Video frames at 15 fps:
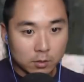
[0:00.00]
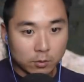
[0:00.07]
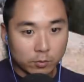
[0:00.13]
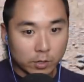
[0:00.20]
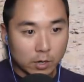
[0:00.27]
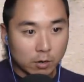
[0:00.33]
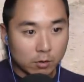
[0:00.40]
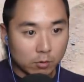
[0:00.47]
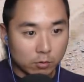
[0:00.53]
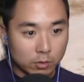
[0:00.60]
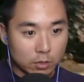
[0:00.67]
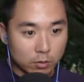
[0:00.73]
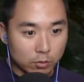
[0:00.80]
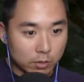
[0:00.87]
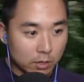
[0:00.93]
Here we go.
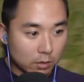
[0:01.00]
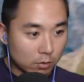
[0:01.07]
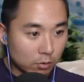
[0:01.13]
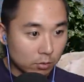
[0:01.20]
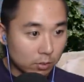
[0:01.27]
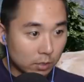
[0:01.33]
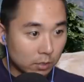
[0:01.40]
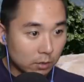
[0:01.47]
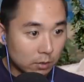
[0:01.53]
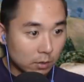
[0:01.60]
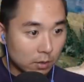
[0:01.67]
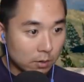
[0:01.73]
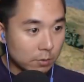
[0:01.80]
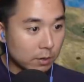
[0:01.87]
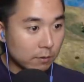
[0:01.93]
Hold on, hold on, hold
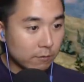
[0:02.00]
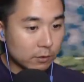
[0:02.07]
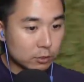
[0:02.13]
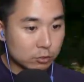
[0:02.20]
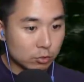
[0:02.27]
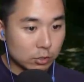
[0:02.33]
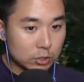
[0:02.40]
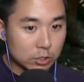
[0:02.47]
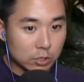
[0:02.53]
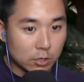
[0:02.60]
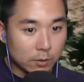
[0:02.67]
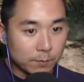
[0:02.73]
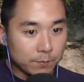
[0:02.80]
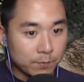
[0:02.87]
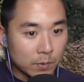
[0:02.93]
on. Come on, Adventure Toy
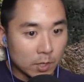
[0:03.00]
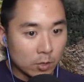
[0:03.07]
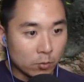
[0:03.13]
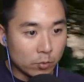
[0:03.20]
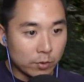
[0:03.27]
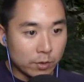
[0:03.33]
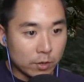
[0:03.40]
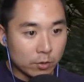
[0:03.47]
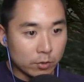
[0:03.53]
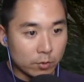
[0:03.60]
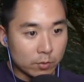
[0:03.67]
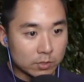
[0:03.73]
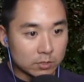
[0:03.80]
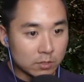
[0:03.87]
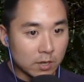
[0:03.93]
Chica. We're the
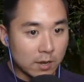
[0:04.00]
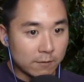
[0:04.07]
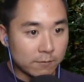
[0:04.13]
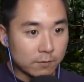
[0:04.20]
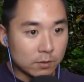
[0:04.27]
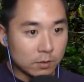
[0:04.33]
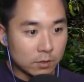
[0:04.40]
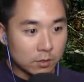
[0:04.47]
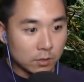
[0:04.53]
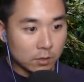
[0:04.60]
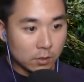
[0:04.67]
only ones left.